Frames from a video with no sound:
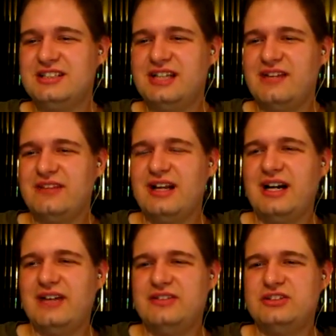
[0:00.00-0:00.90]
doesn't have that
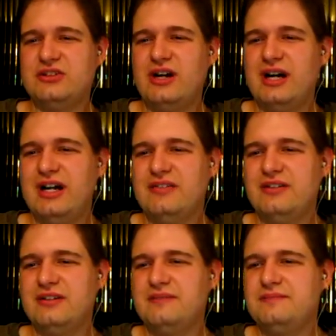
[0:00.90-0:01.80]
high of a
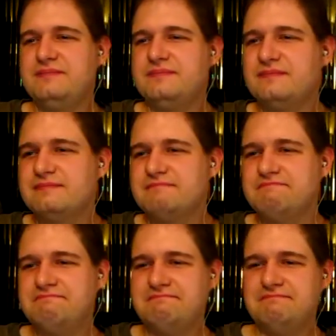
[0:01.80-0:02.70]
drive.
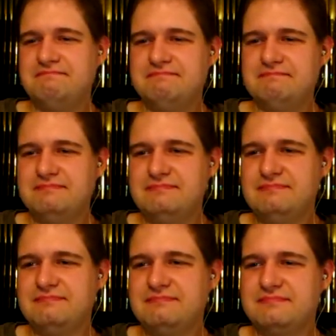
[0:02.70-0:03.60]
Hmm.
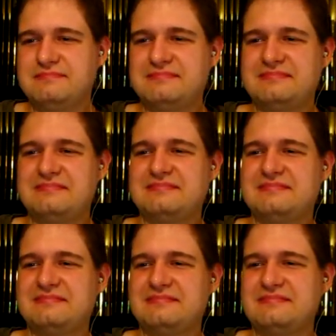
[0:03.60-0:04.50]

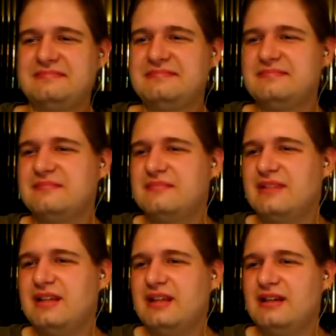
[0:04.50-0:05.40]
Hmm.
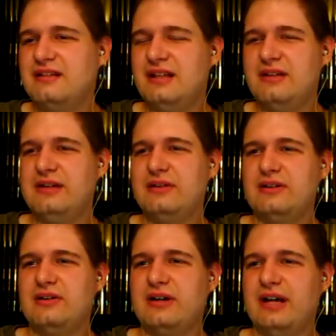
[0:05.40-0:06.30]
Well, anyway,
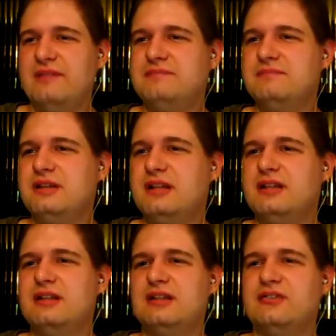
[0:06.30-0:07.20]
we're okay on,
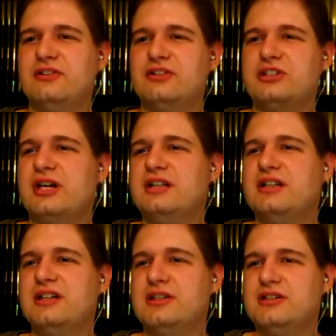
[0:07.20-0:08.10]
on the first shot
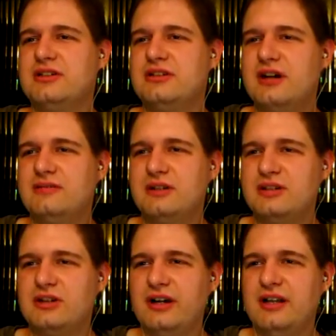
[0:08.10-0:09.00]
there, so I'll, I'll
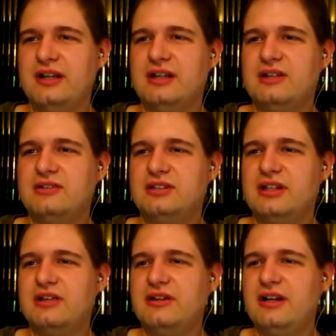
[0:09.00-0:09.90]
try and get it close to
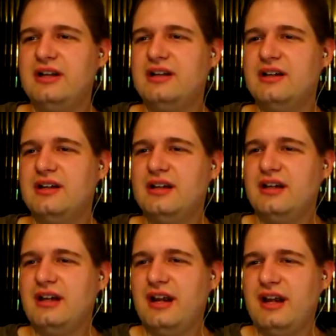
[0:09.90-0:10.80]
the green
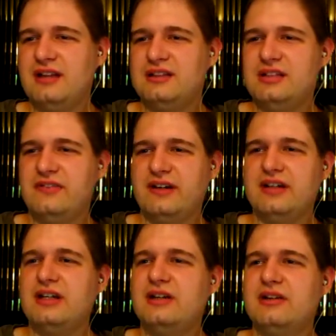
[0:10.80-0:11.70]
and see if I
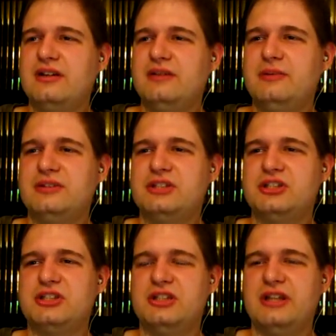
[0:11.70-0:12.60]
can get her in a
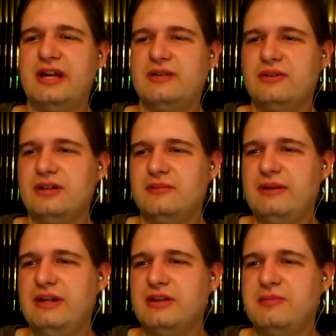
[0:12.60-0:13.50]
position that will
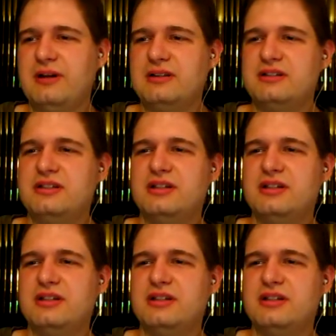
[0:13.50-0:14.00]
make the putt